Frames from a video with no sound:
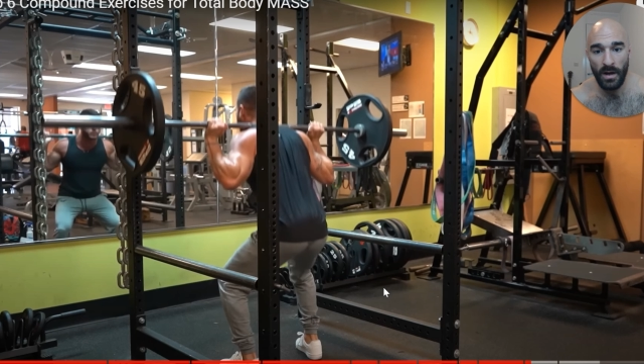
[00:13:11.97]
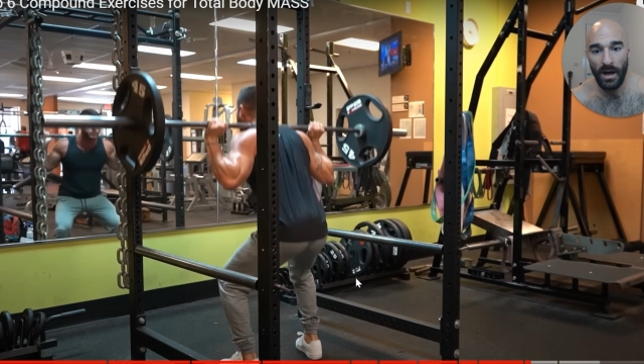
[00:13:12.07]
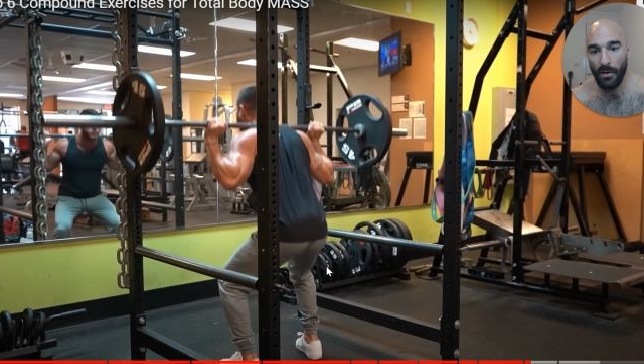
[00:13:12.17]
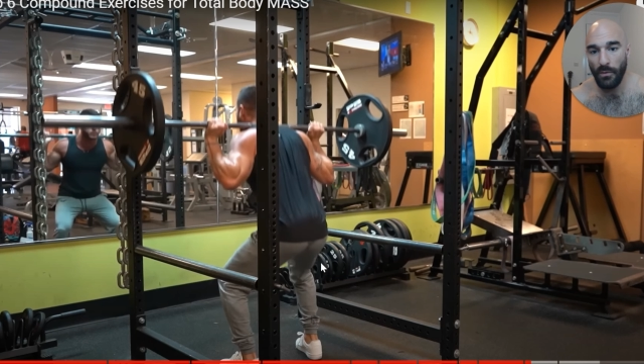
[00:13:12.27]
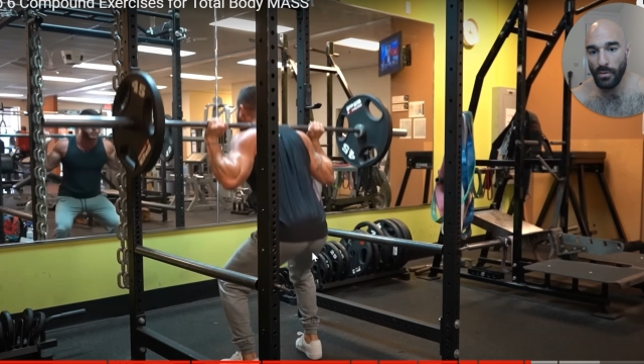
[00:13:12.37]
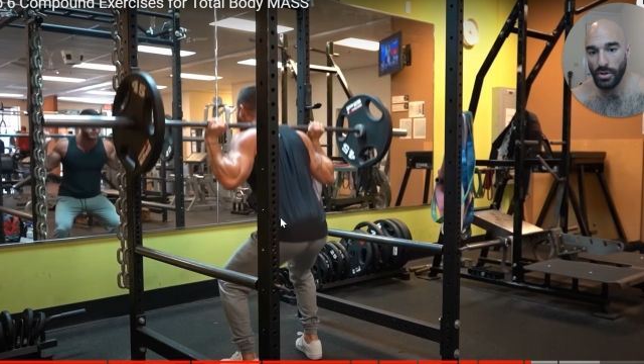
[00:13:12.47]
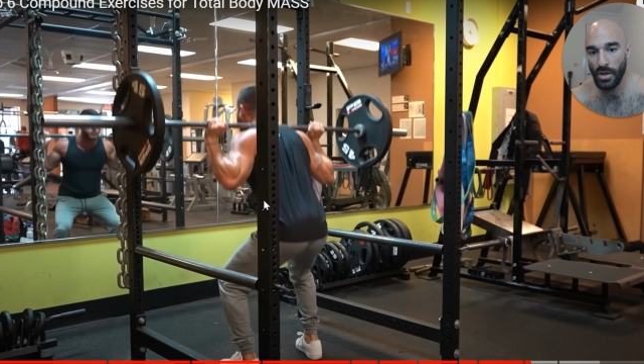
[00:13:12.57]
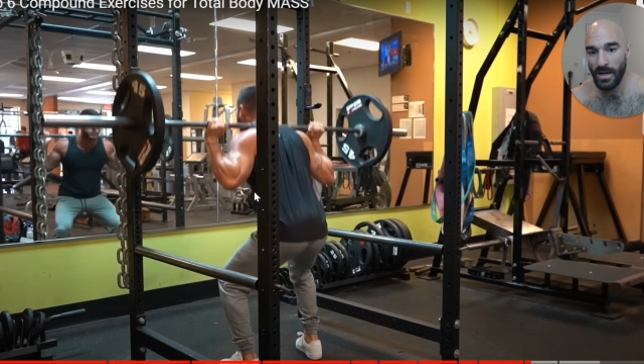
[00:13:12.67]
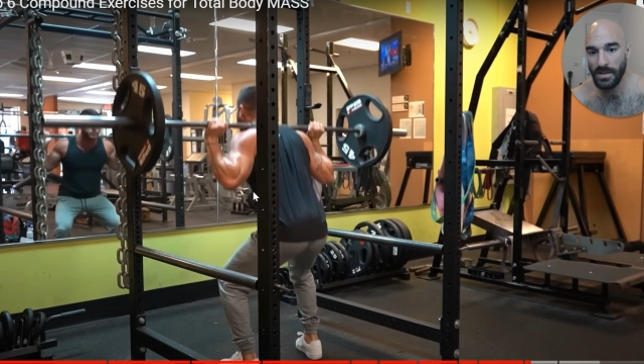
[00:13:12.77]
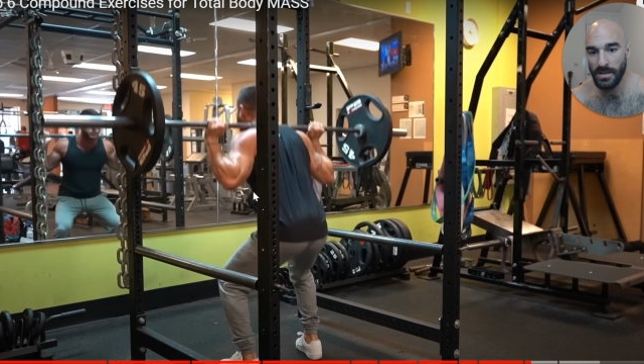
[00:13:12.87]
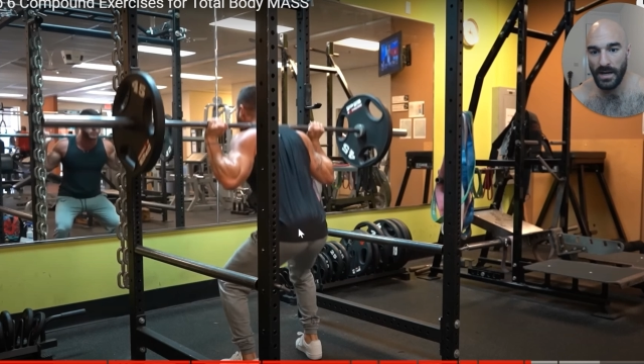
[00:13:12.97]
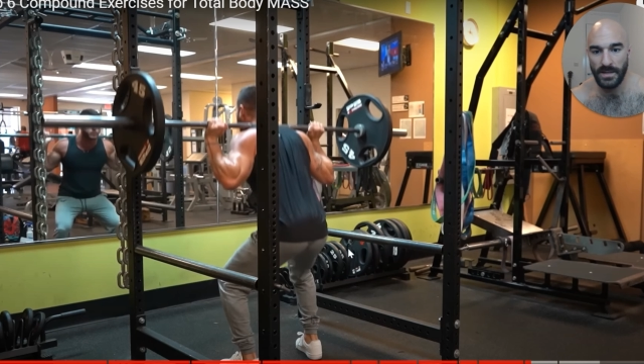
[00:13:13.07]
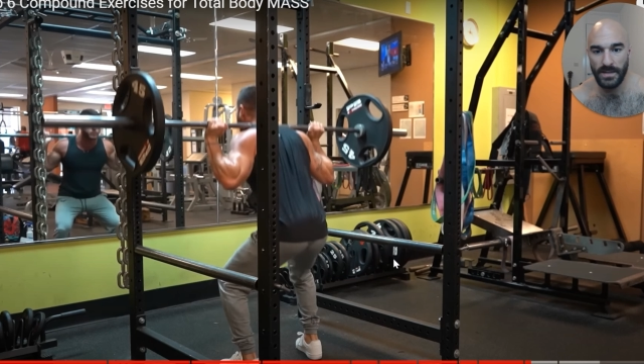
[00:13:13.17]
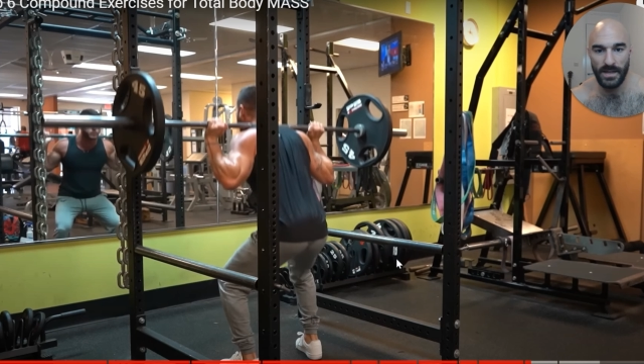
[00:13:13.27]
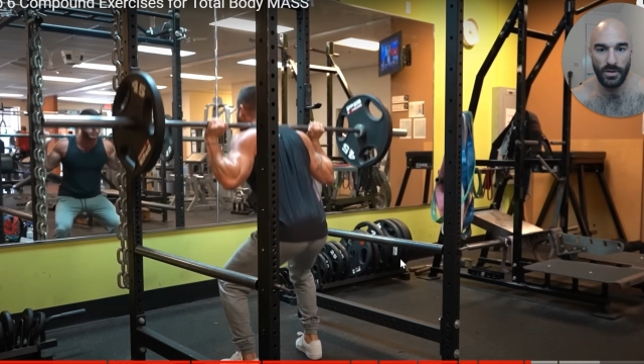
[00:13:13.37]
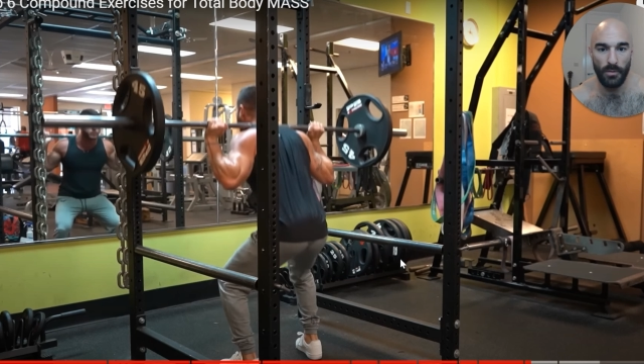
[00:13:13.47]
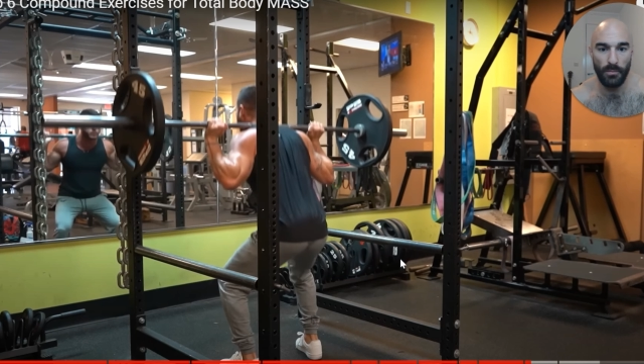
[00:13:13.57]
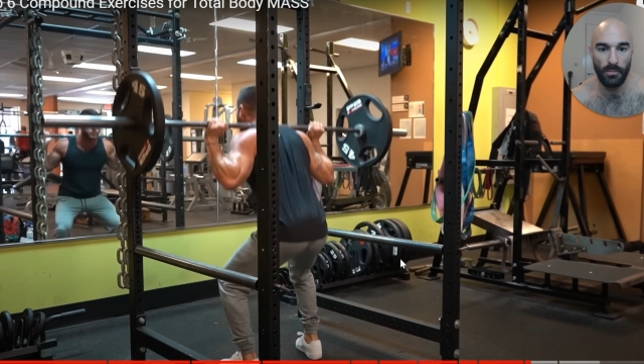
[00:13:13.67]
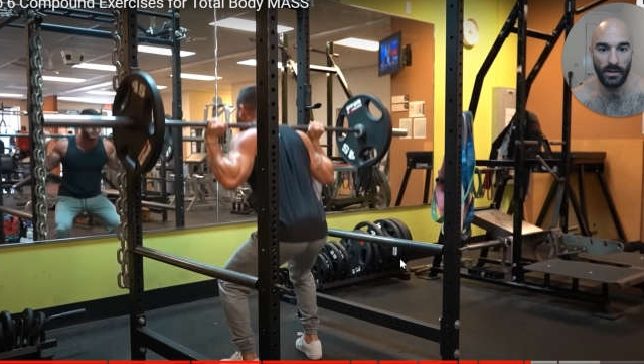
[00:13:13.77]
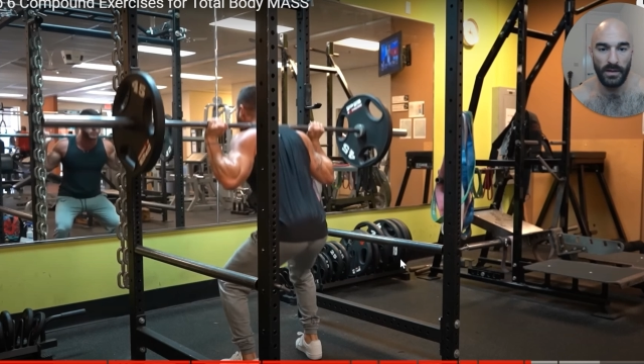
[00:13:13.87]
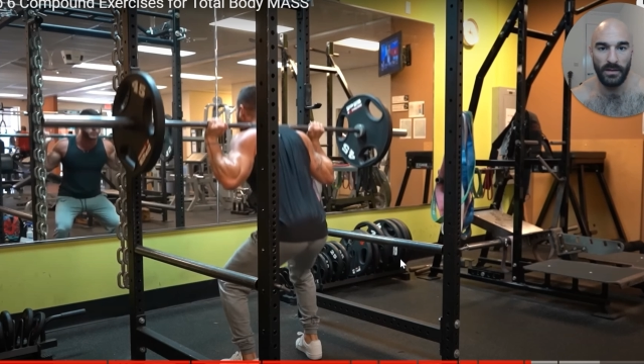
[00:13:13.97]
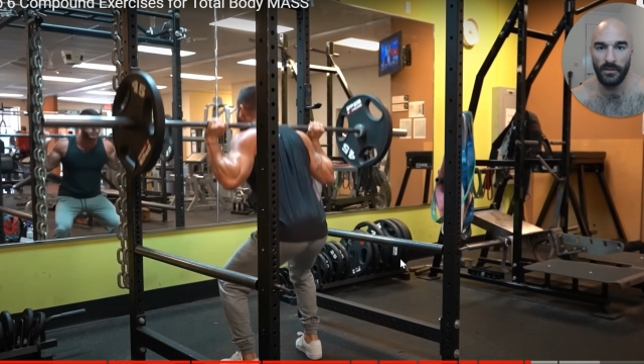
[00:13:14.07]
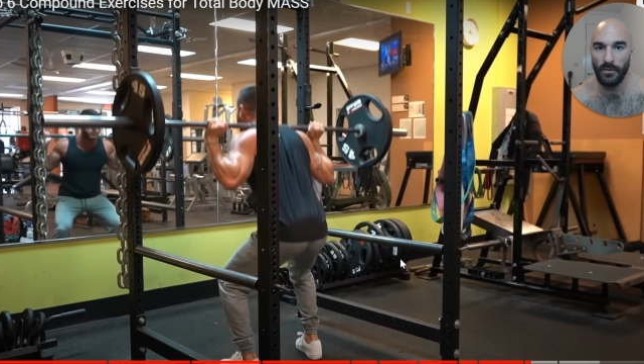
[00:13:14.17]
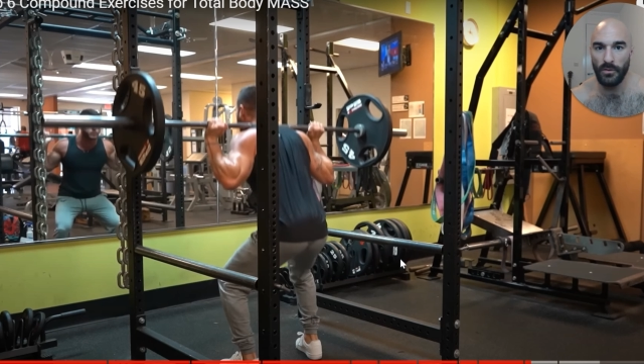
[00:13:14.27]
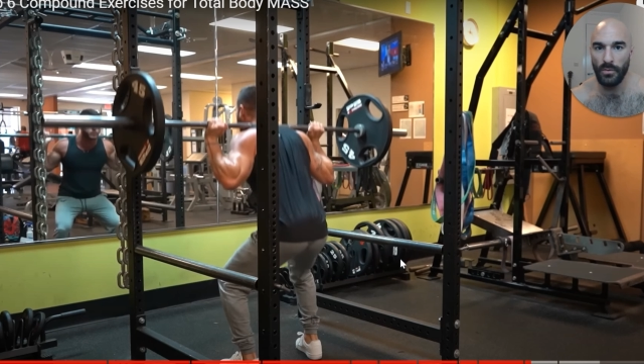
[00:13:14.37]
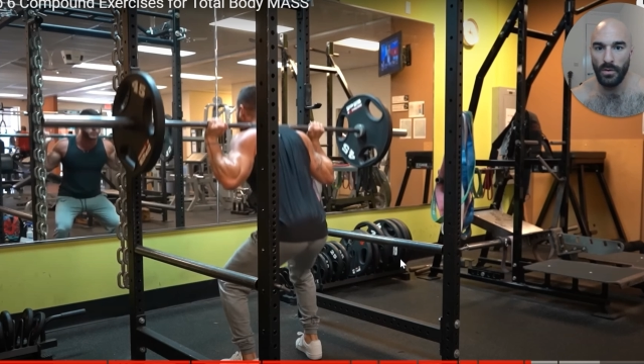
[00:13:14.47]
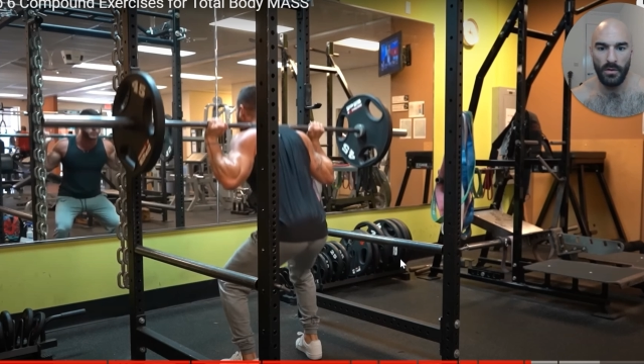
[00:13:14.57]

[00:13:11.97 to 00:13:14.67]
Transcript: I would change the exercise completely into